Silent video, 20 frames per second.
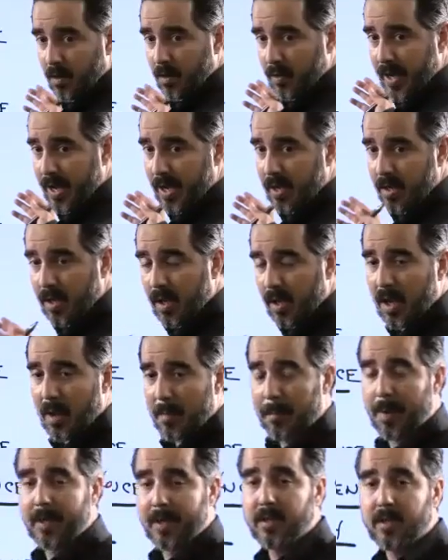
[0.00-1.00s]
okay?
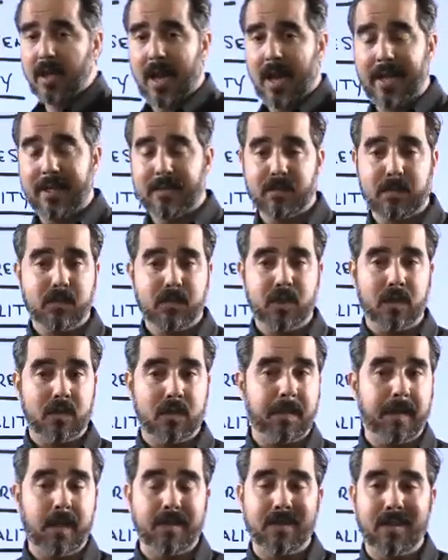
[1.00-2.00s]
But it's just
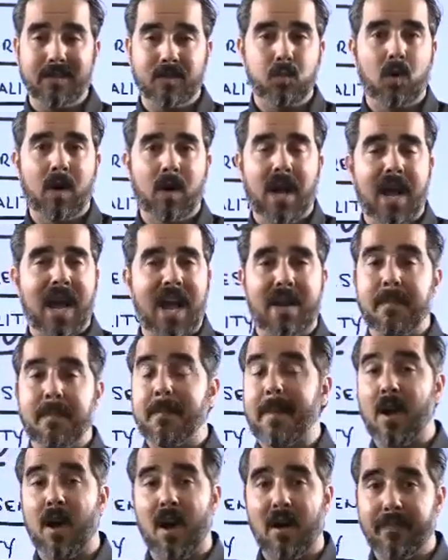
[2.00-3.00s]
because this is where I have in
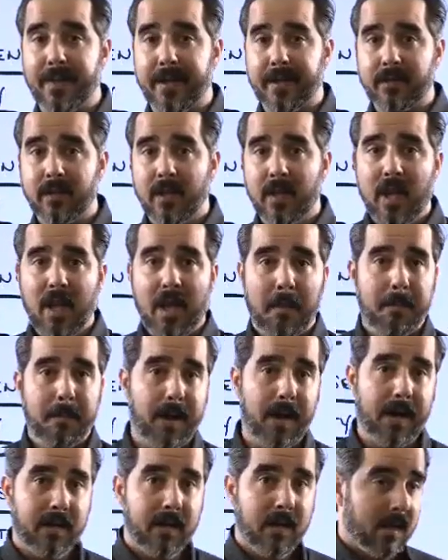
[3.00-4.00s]
my office.
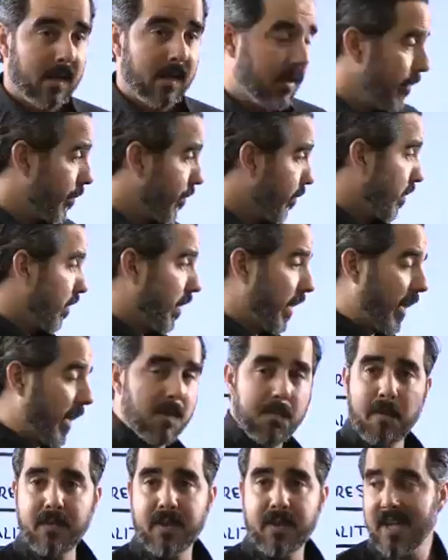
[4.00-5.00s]
But can you
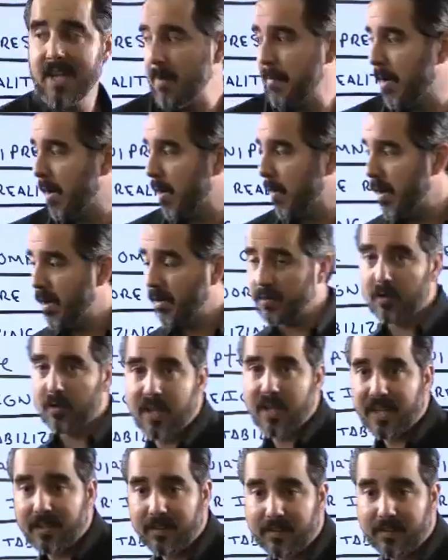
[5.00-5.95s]
move the camera around so they can